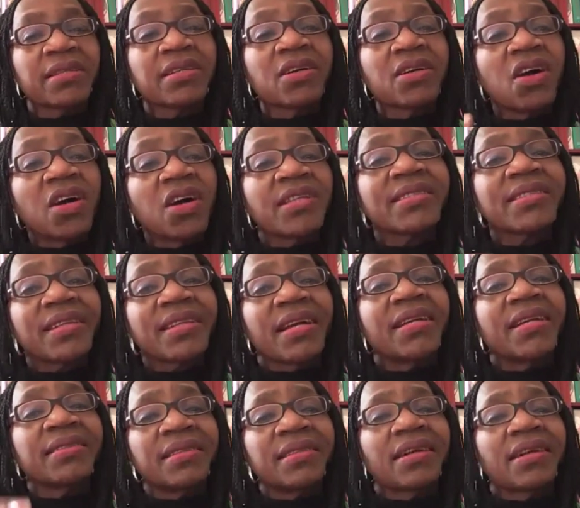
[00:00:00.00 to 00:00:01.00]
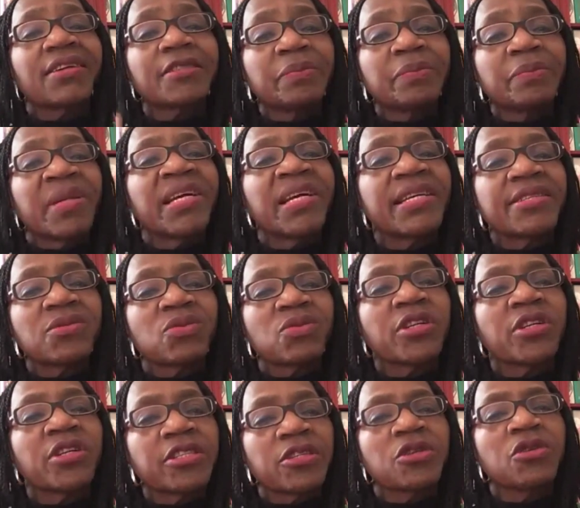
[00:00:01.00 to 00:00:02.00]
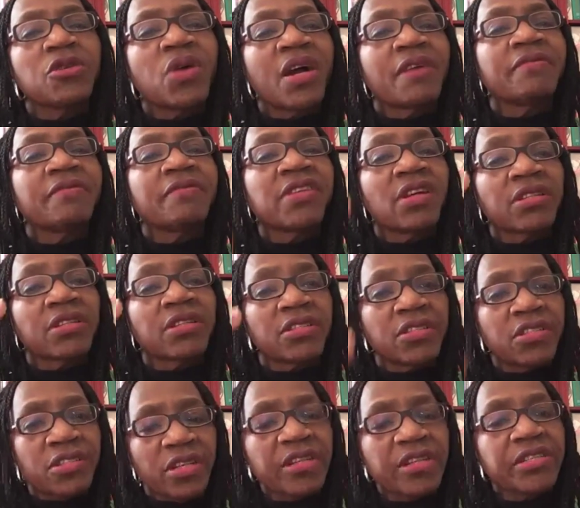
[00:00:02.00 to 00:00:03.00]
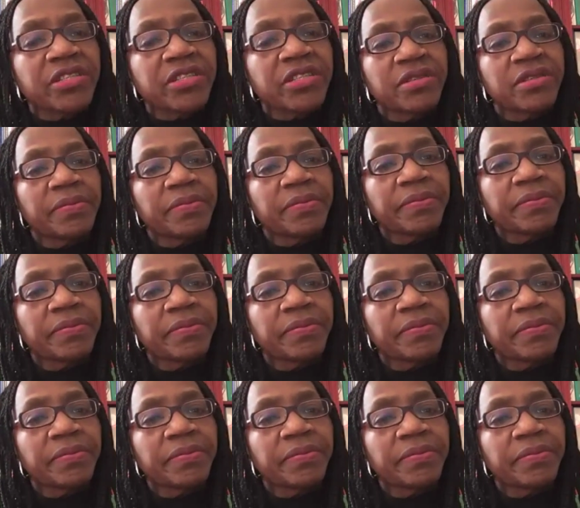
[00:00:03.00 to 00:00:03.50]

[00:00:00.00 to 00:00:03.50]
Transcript: God cannot bless what you have not touched.